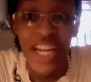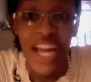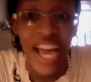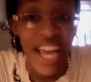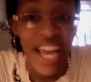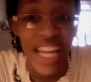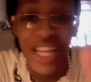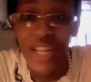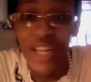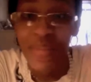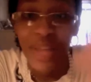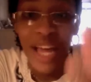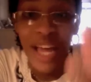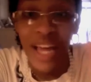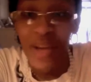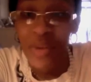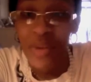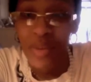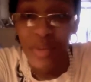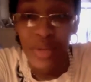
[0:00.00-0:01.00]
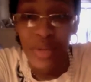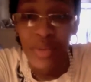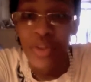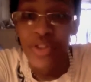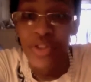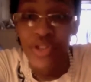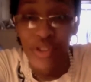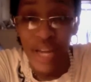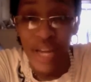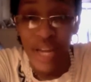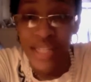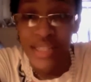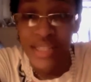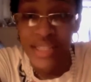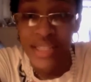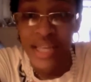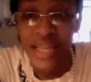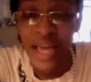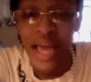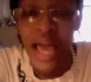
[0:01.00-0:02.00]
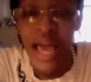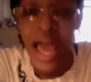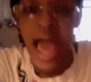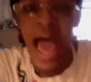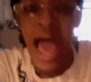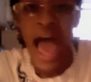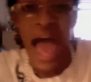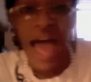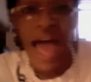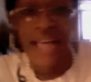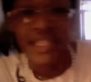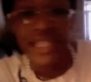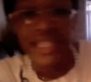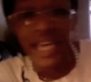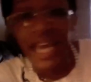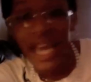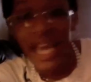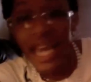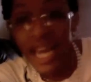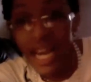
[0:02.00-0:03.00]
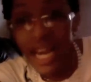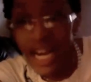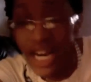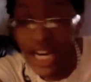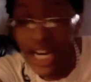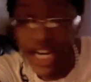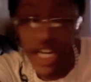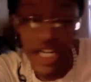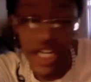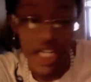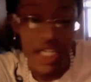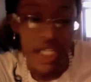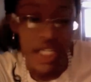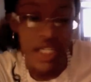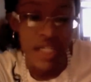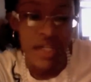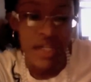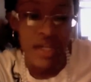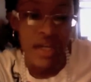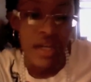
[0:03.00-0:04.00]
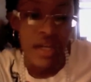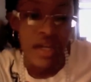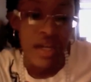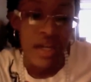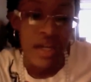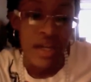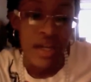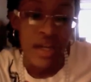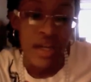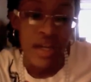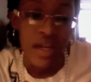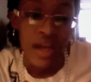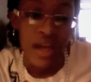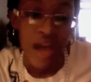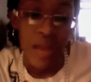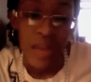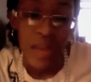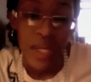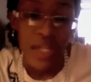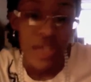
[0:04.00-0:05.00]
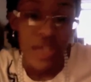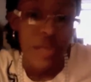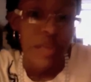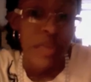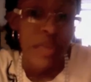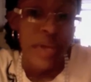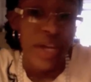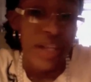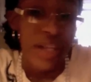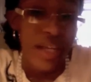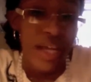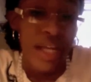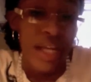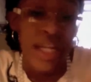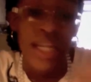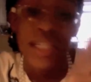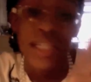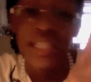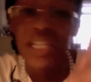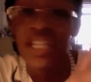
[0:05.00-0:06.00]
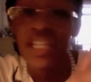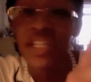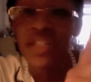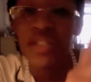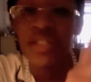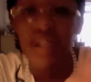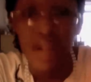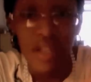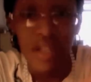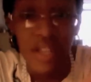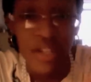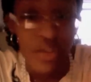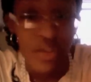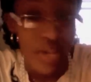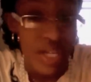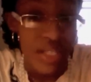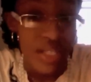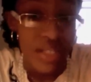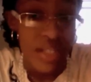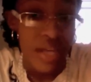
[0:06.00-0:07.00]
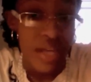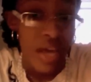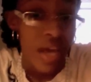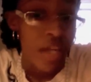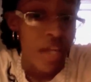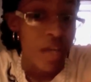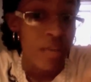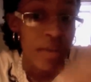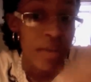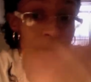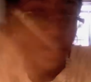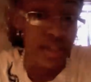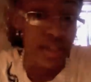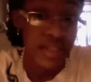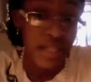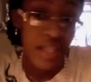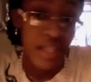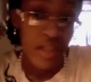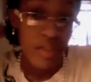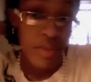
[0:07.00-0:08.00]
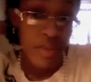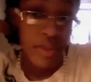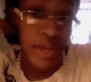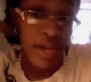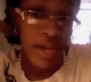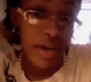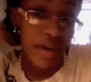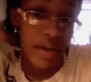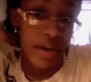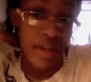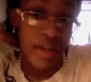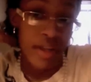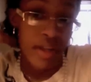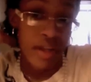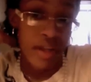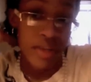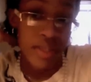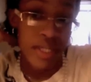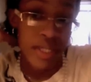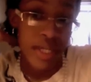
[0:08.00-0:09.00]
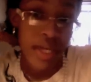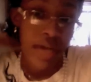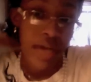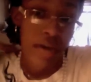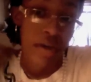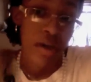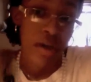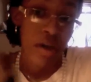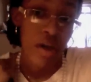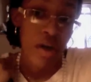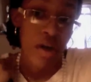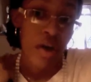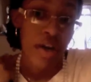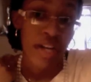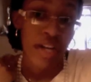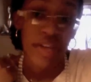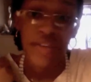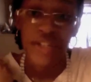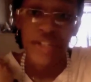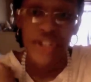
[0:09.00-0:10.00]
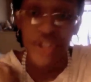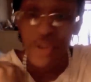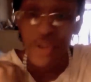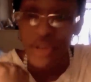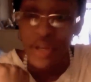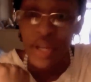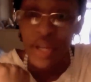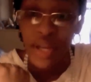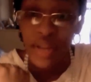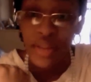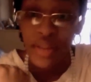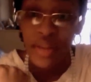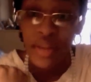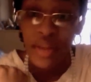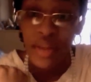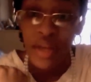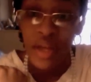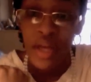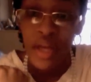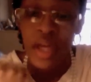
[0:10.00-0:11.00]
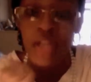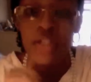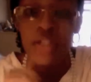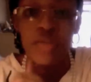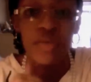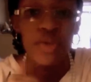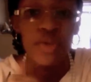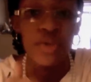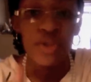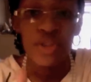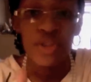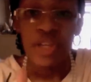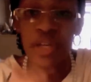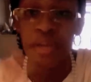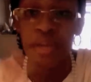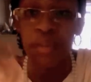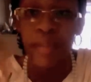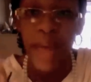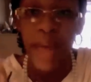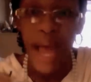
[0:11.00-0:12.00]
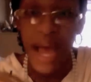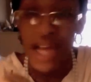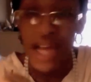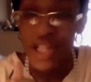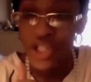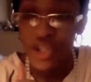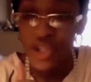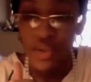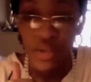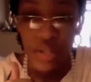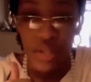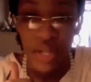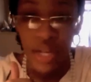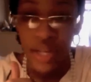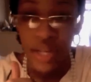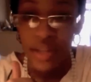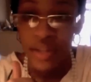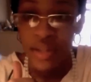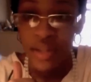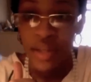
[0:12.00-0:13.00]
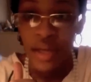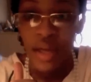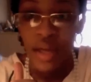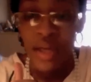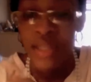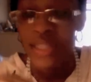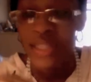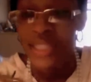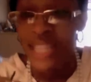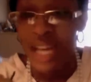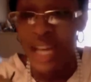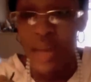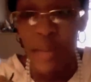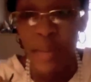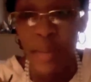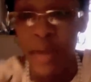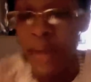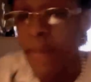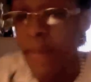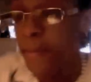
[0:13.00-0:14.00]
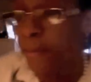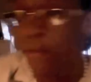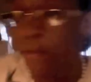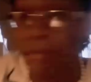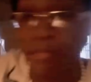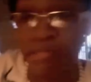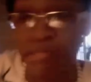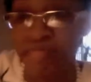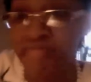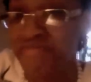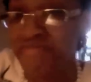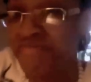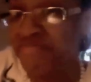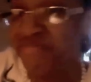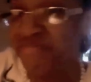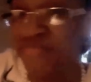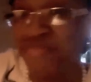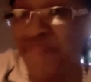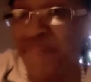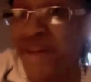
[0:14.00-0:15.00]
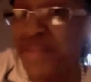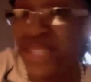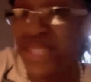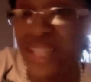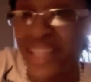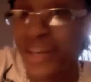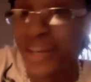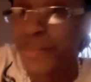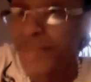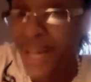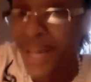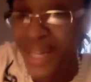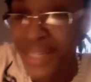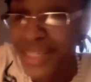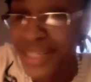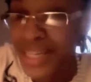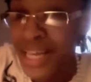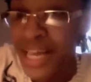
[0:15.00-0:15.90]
Any black woman with dreads has hair. I mean, you barely, unless they just started their dreads, you barely see them with hair up to here or even shoulder length. It's usually past shoulder length, some up to their butt.